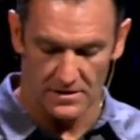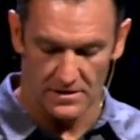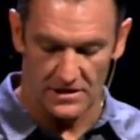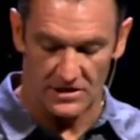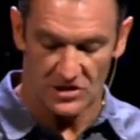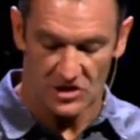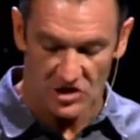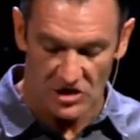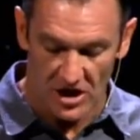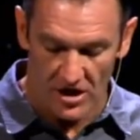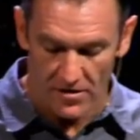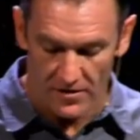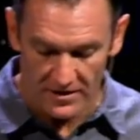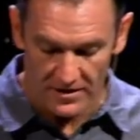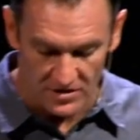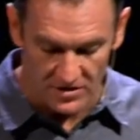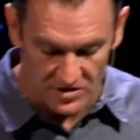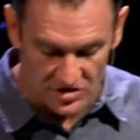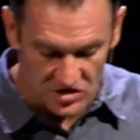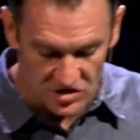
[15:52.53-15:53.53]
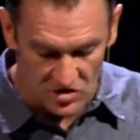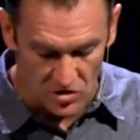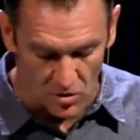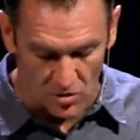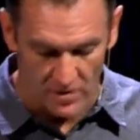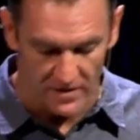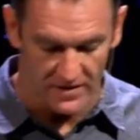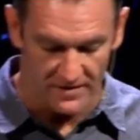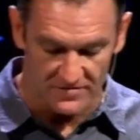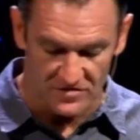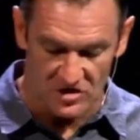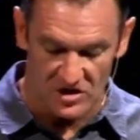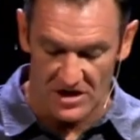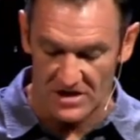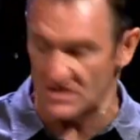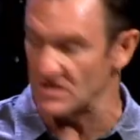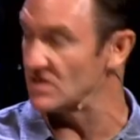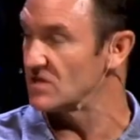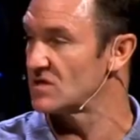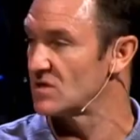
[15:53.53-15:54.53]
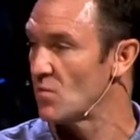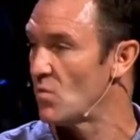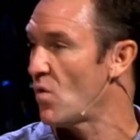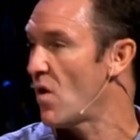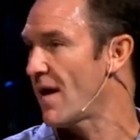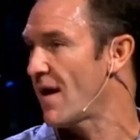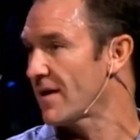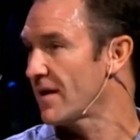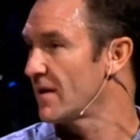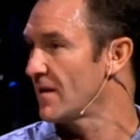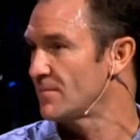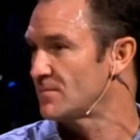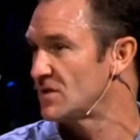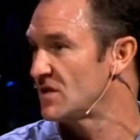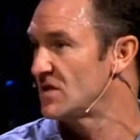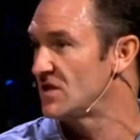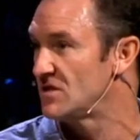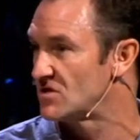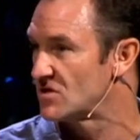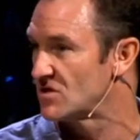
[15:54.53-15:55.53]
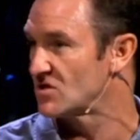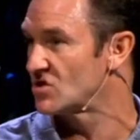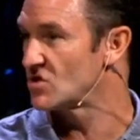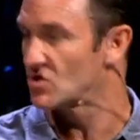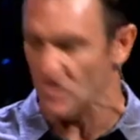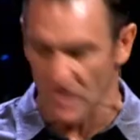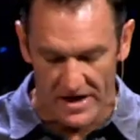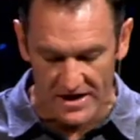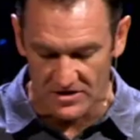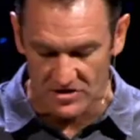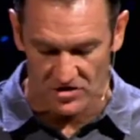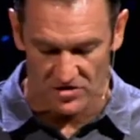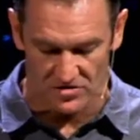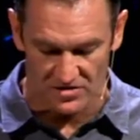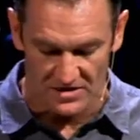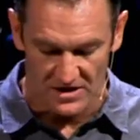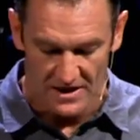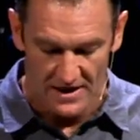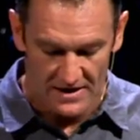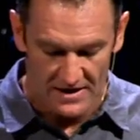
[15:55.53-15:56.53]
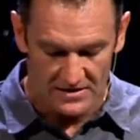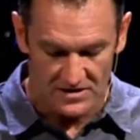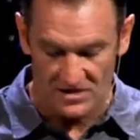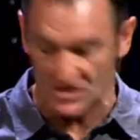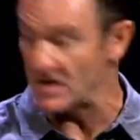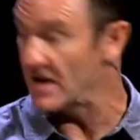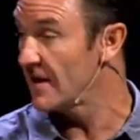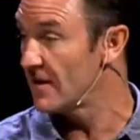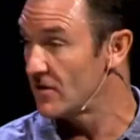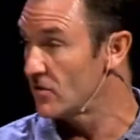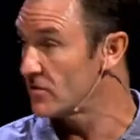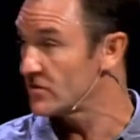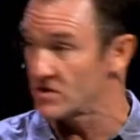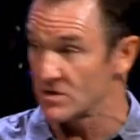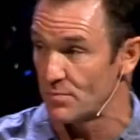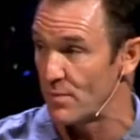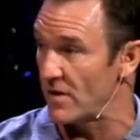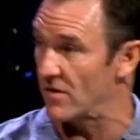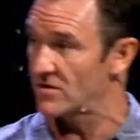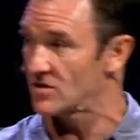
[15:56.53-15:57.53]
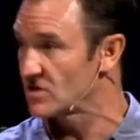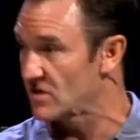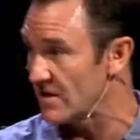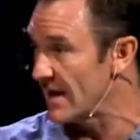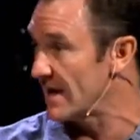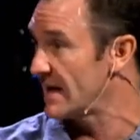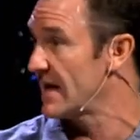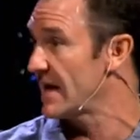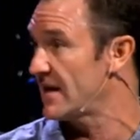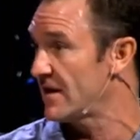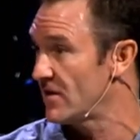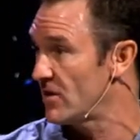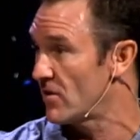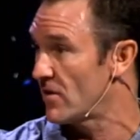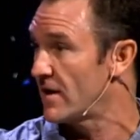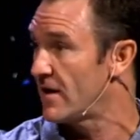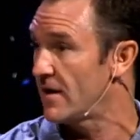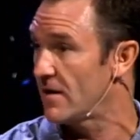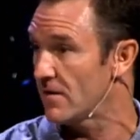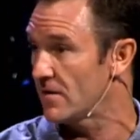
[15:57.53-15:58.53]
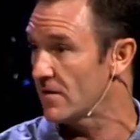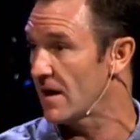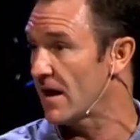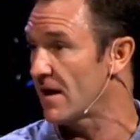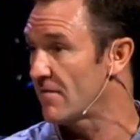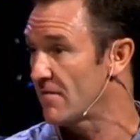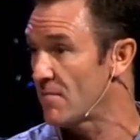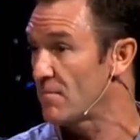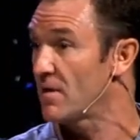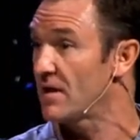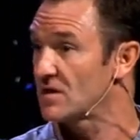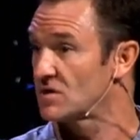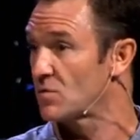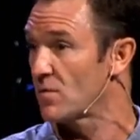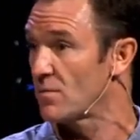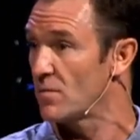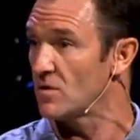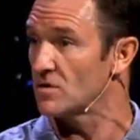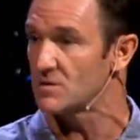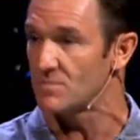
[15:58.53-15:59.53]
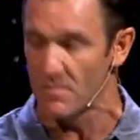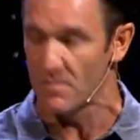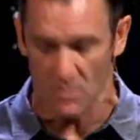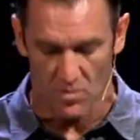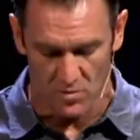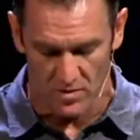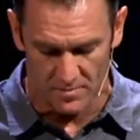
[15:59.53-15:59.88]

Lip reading: in sharing the story of Jesus and walking up to these strangers to say, you're spiritual, I get it. You're here in kind of a place where most people